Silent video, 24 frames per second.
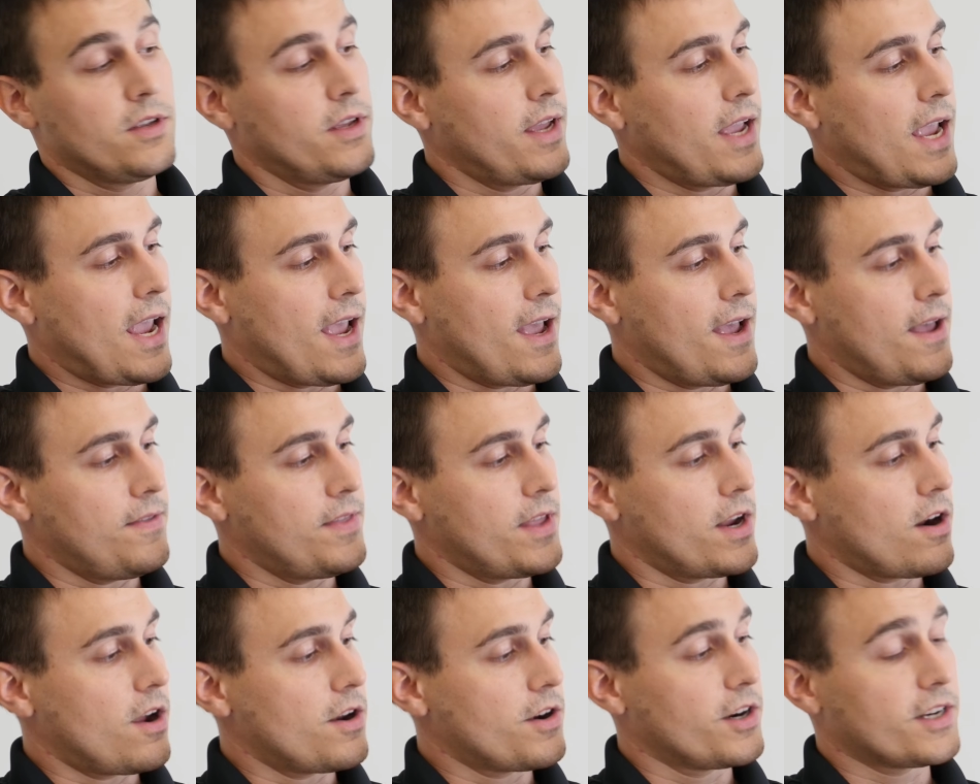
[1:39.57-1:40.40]
and
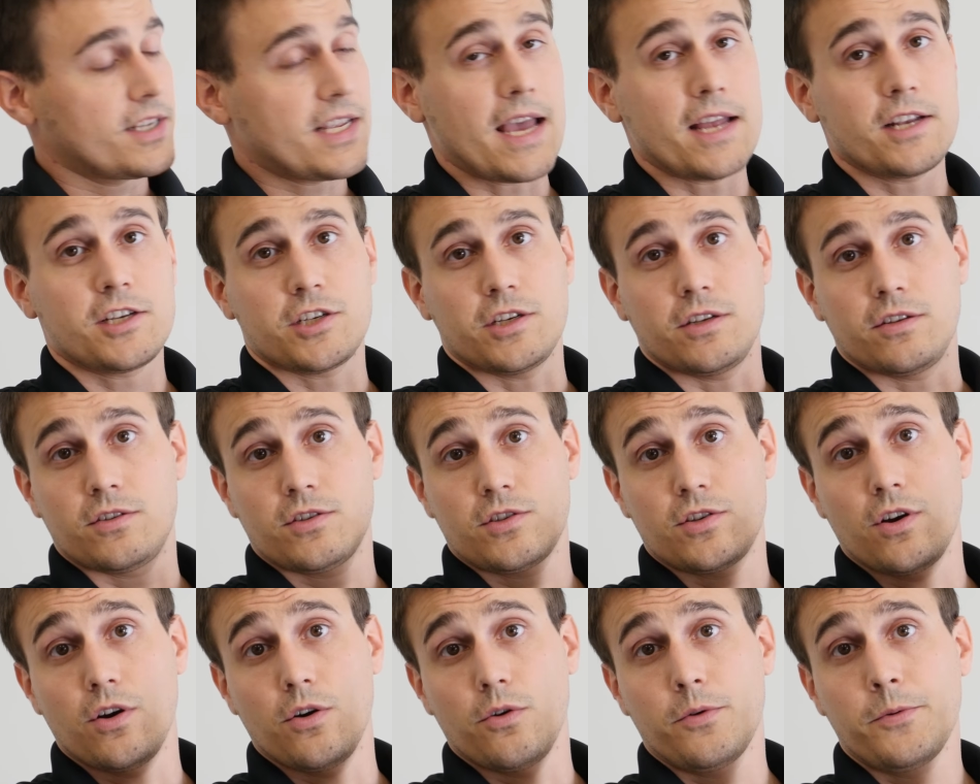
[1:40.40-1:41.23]
they're under tension.
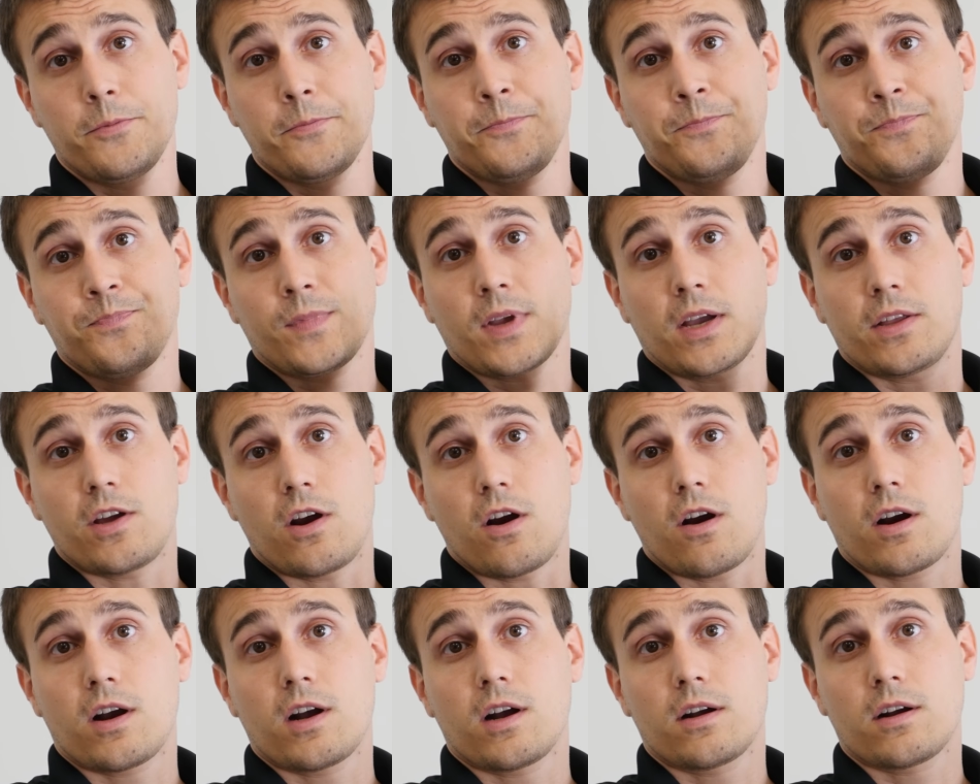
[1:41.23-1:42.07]
So there
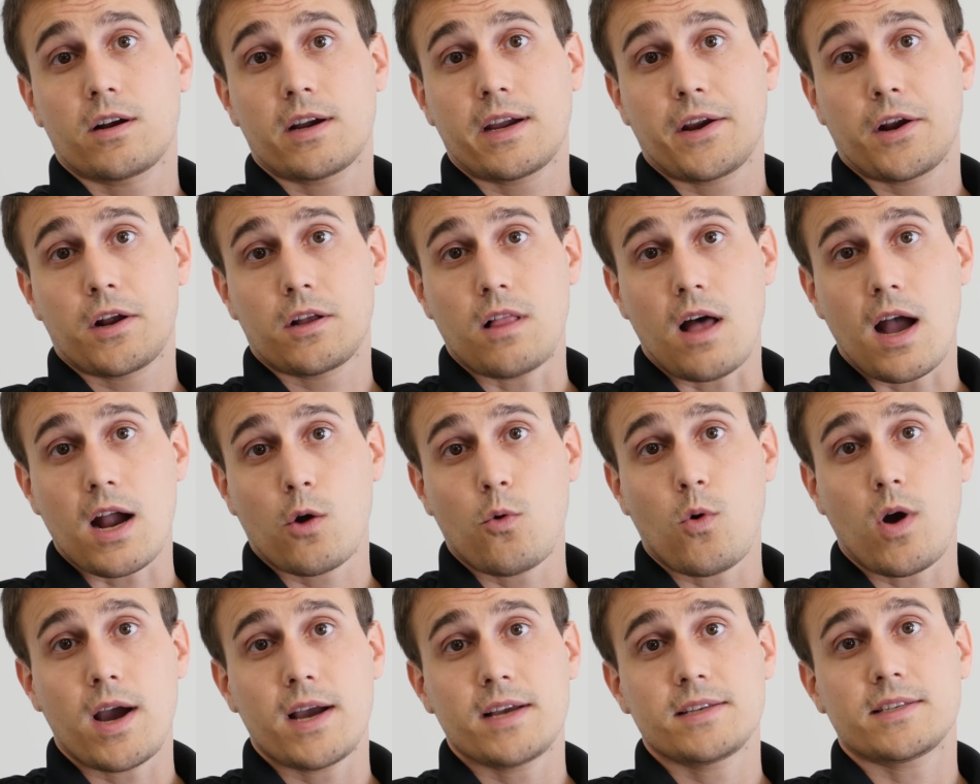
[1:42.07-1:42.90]
are
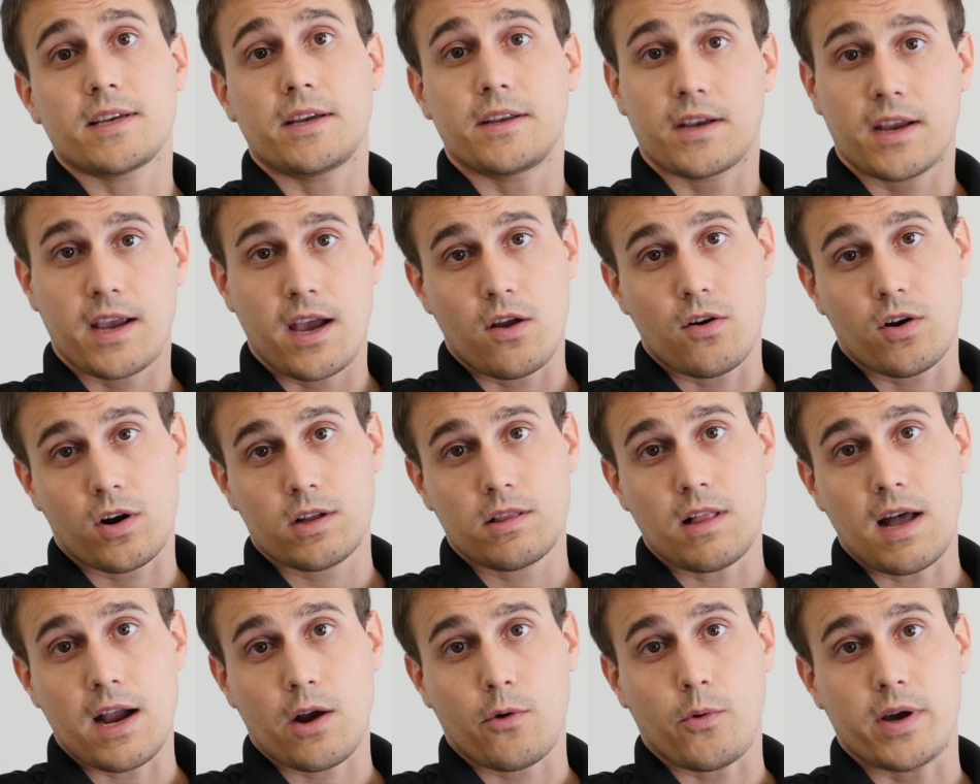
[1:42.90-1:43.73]
clockwise and
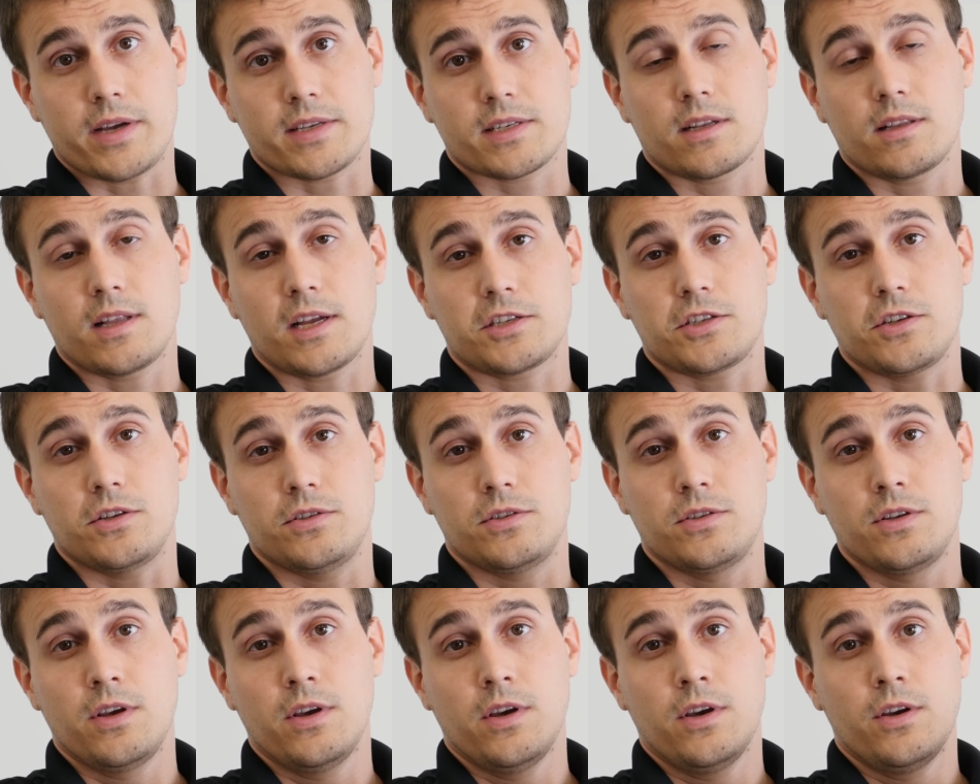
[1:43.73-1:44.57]
counterclockwise
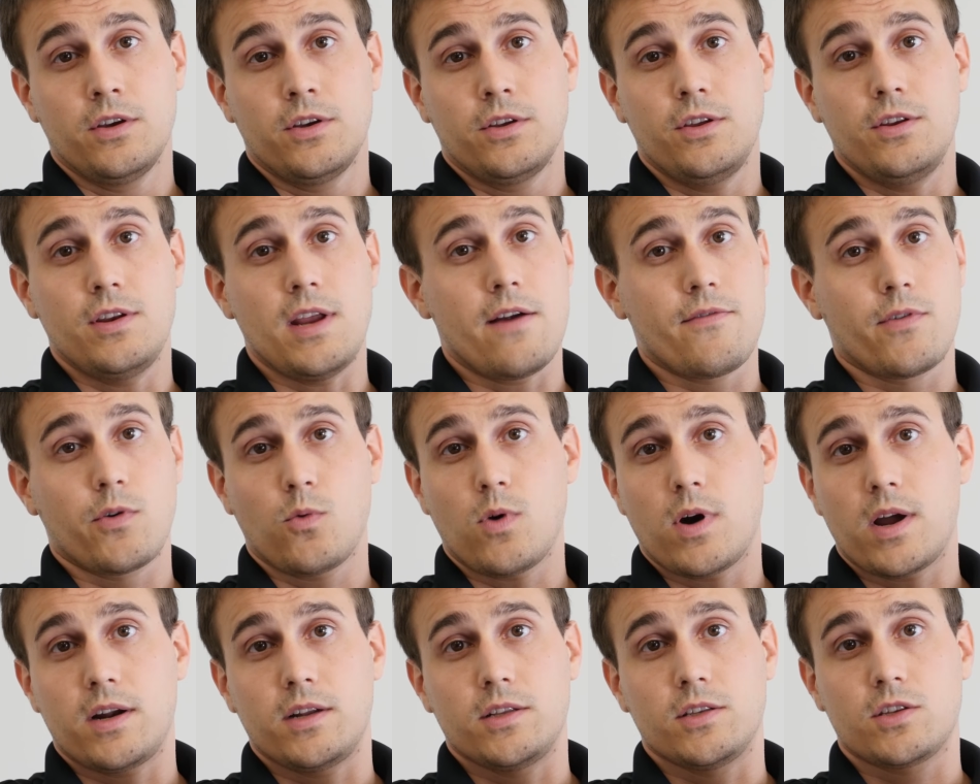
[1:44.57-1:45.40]
clutches. You never
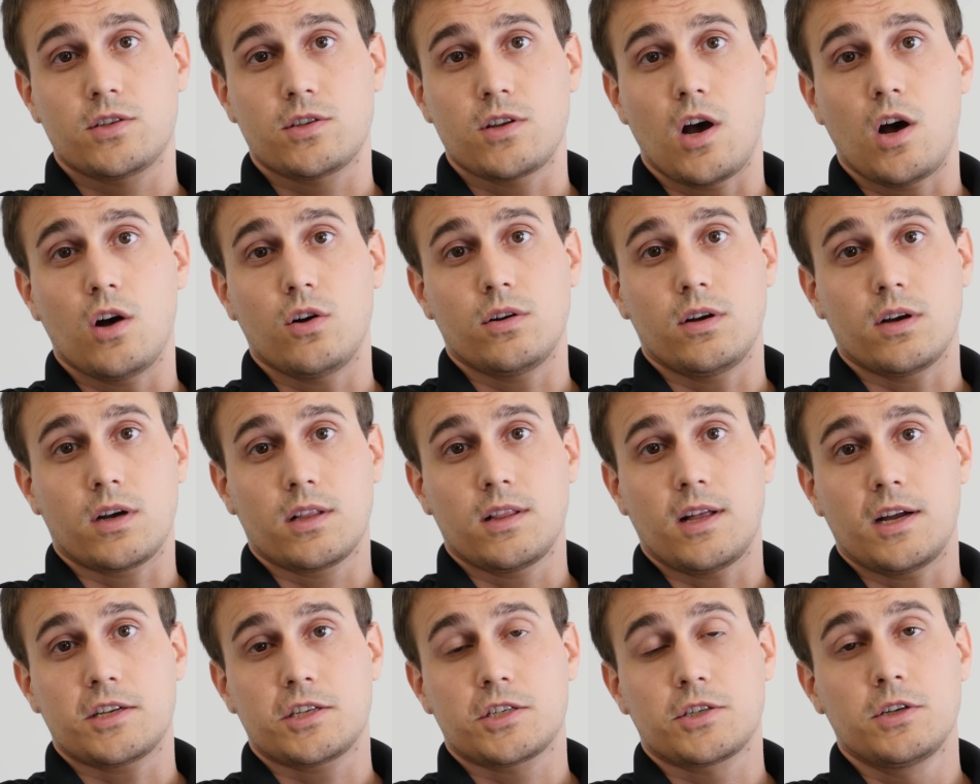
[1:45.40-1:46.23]
want to install a
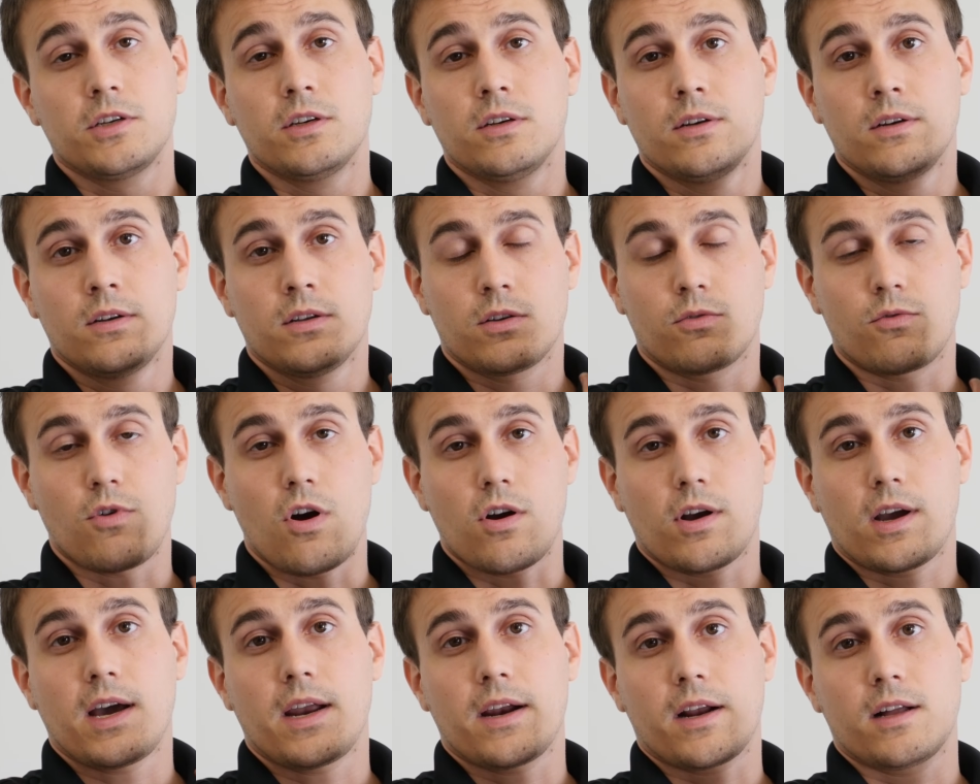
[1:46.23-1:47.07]
clutch, the wrong
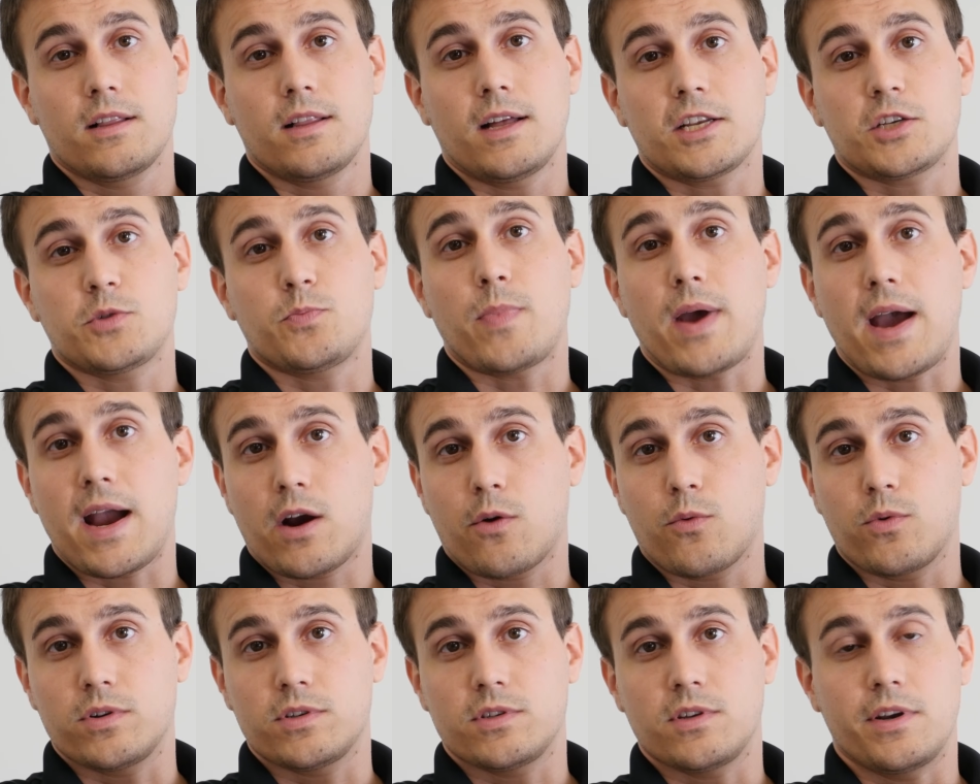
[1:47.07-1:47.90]
kind of clutch,
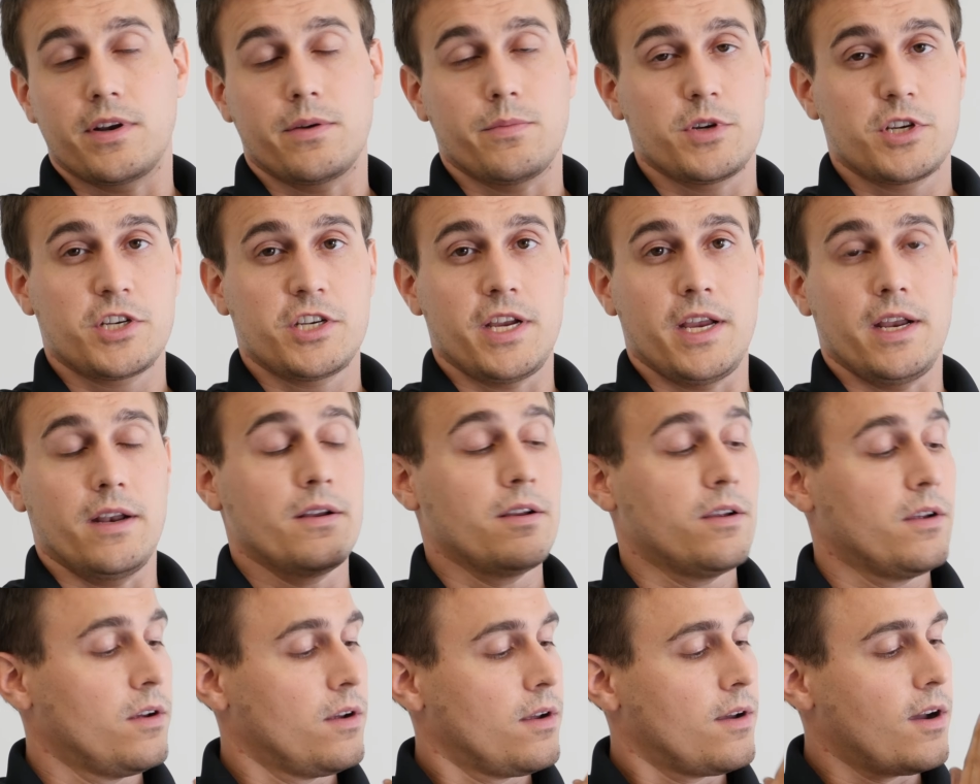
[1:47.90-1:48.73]
backwards on your machine.
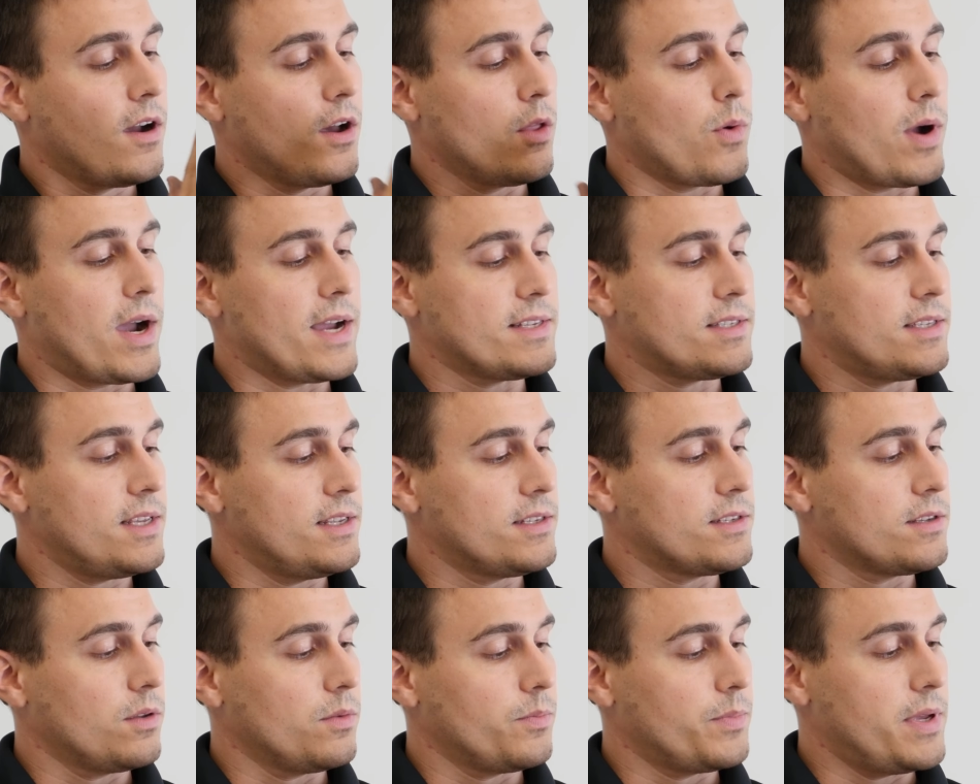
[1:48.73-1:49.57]
Otherwise,
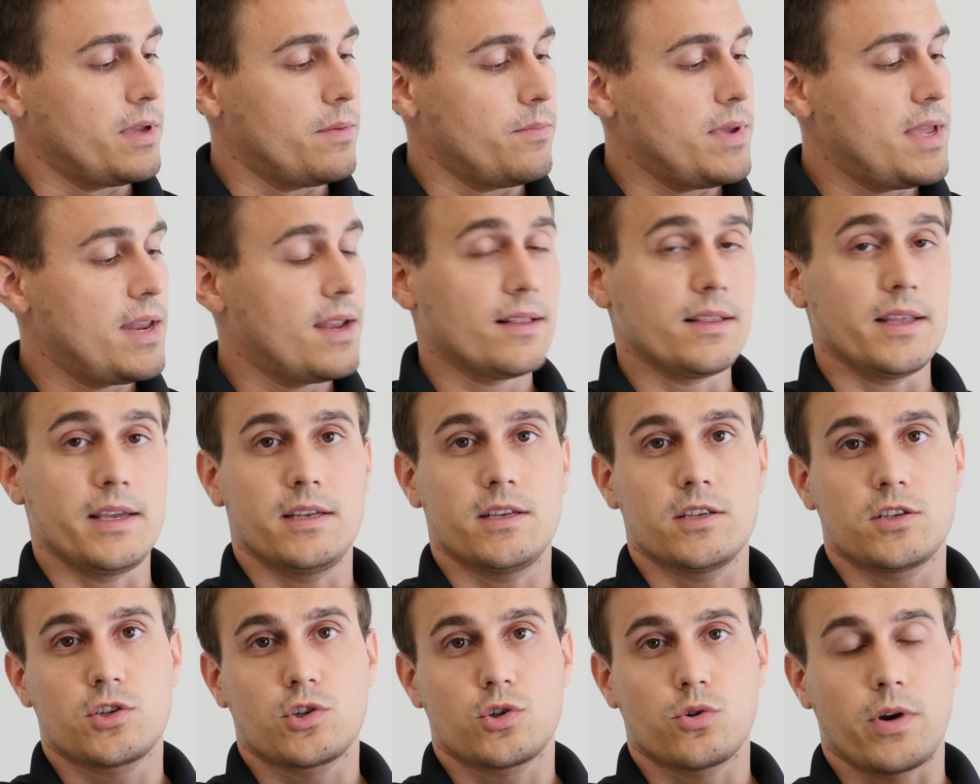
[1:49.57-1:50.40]
these will be immediately
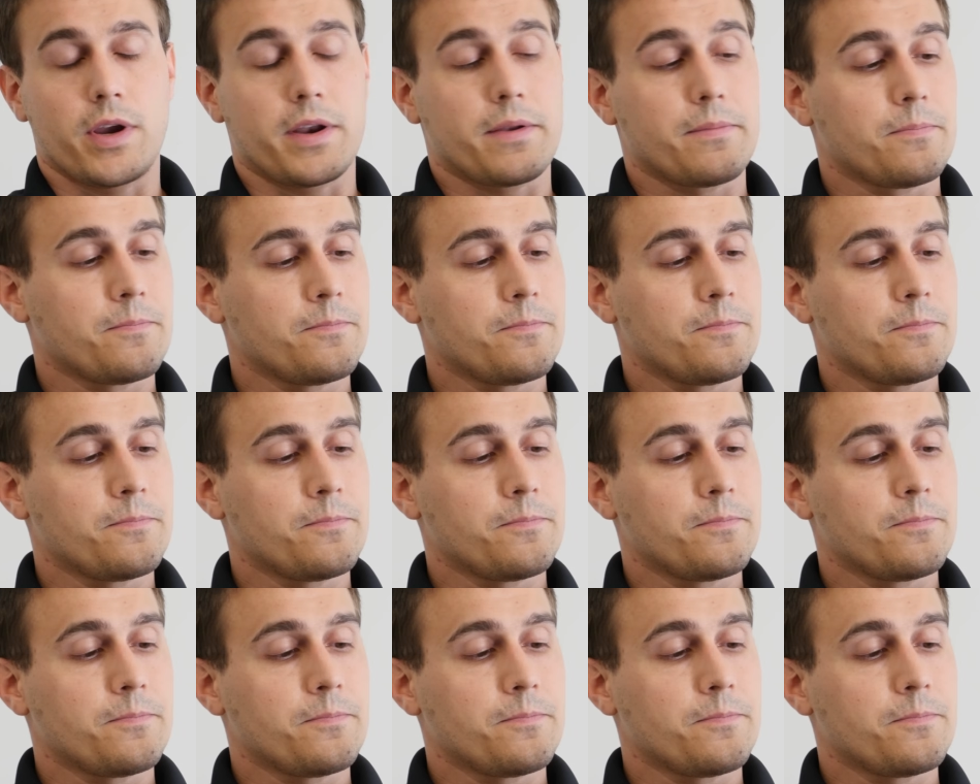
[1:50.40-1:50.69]
destroyed.